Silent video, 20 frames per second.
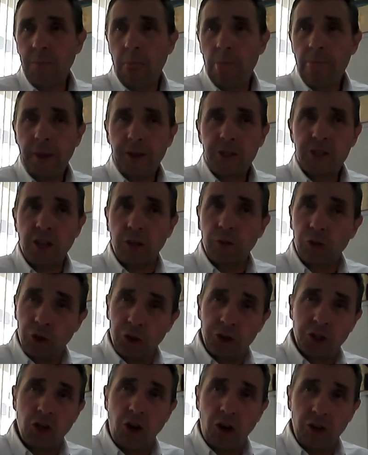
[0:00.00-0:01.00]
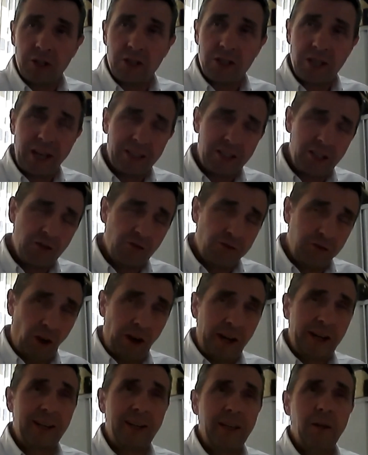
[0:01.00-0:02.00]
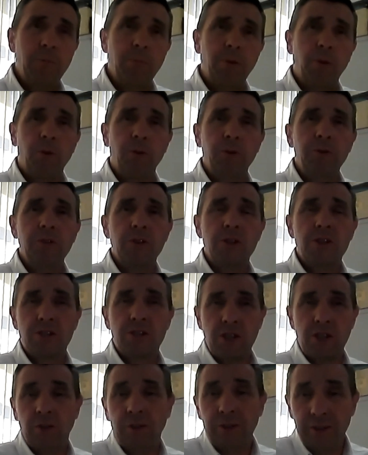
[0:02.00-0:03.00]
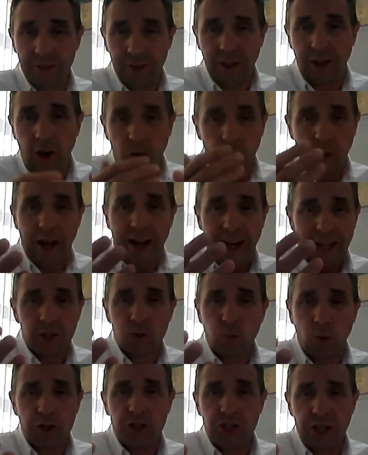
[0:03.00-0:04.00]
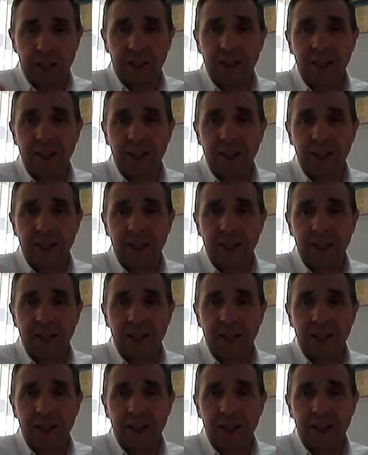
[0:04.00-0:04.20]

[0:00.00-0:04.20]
So good contact is vitally important. So the whole hand washing